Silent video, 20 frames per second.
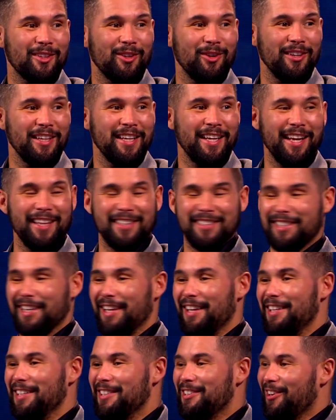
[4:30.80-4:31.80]
doesn't he? Gets
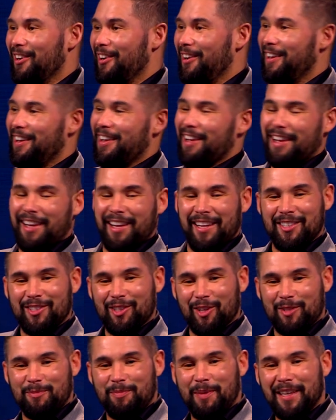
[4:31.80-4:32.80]
in, he's got He's
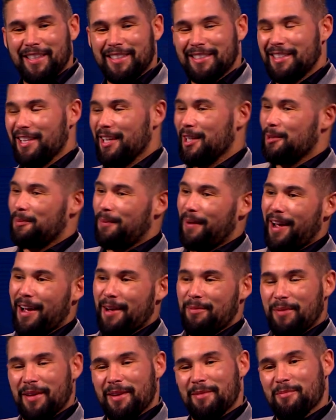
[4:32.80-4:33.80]
got big six
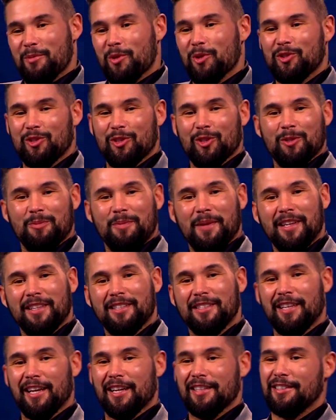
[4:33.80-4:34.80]
pack, big muscles, big
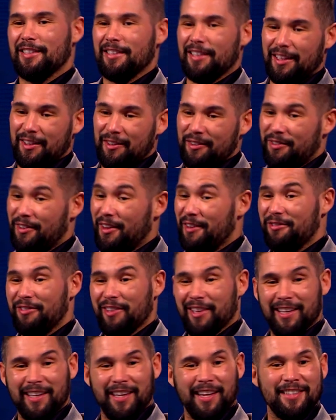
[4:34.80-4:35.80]
chest, and then the fat
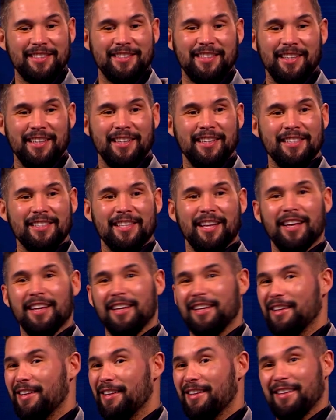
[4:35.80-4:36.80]
fella gets in and he's like.
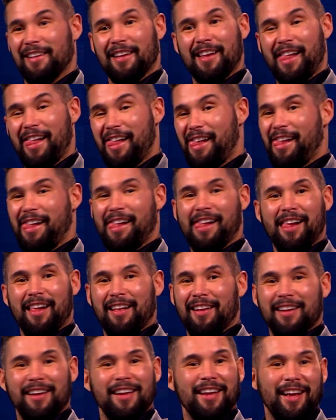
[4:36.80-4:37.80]

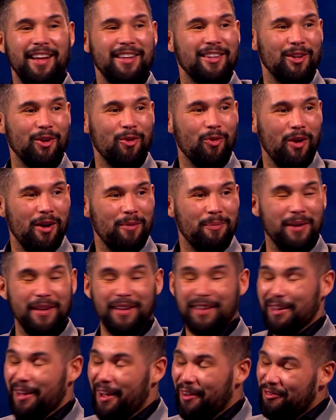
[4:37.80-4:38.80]
you know what?
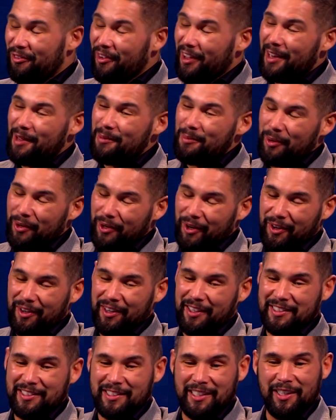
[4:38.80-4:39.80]
A fella put on,
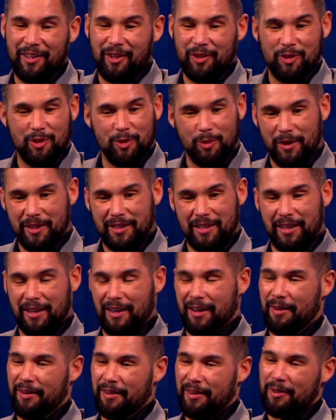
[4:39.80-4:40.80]
I've seen on Twitter
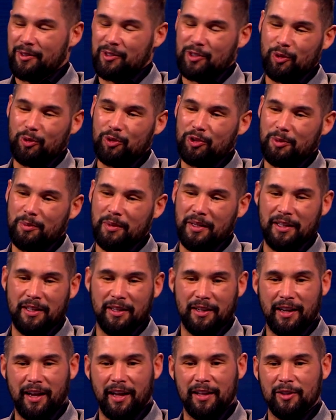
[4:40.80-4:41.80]
and on, social
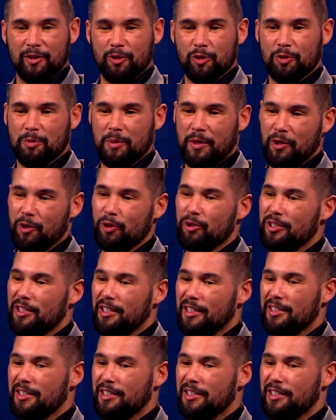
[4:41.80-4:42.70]
media kind of does me nothing at